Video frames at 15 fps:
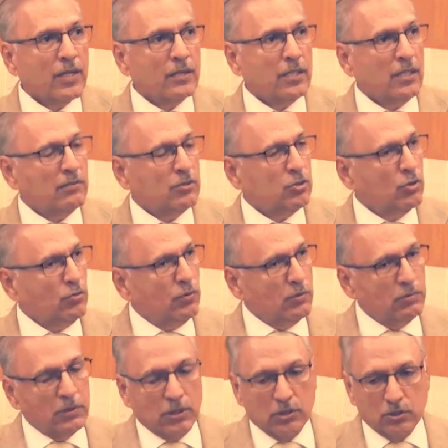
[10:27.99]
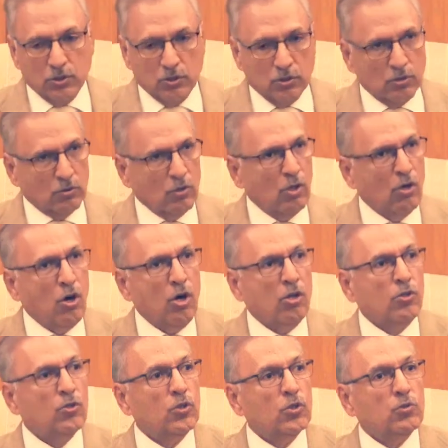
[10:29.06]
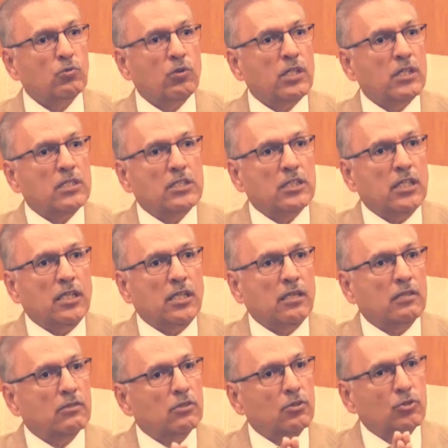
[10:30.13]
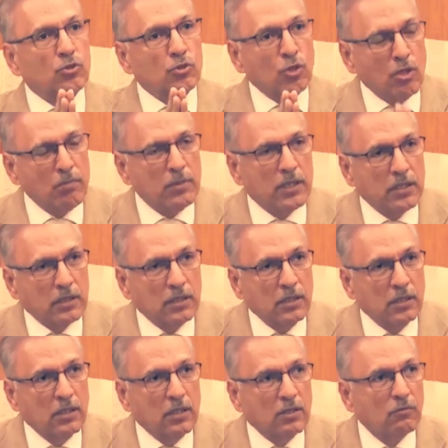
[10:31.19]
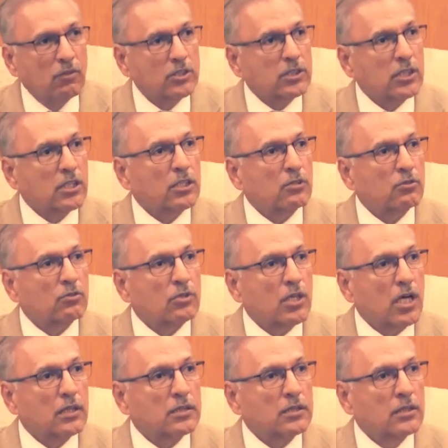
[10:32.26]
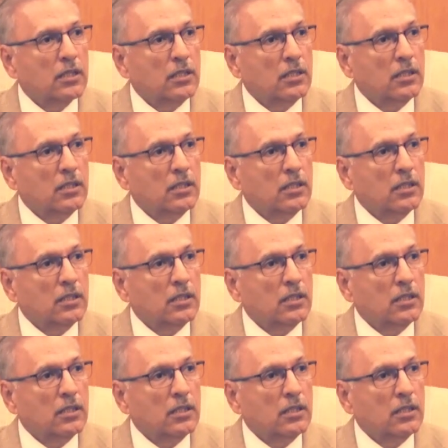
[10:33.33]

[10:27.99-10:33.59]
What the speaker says: All those who were in jail, nobody was taken to task.